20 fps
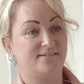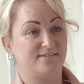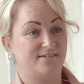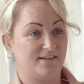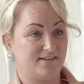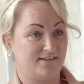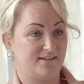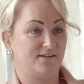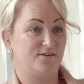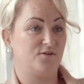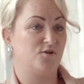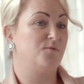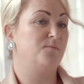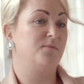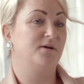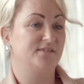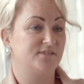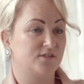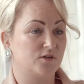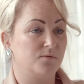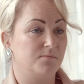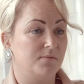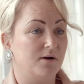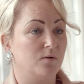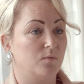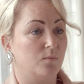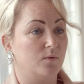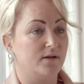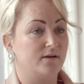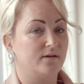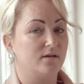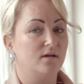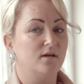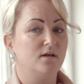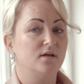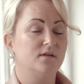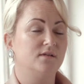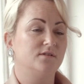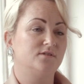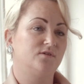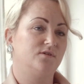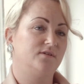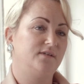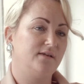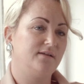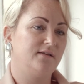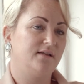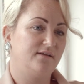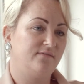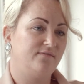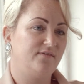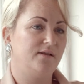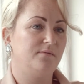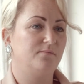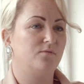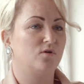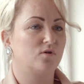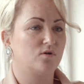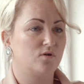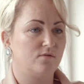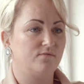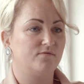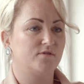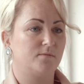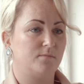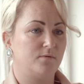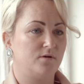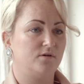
that they don't want to come out with, so then they'd feel more comfortable.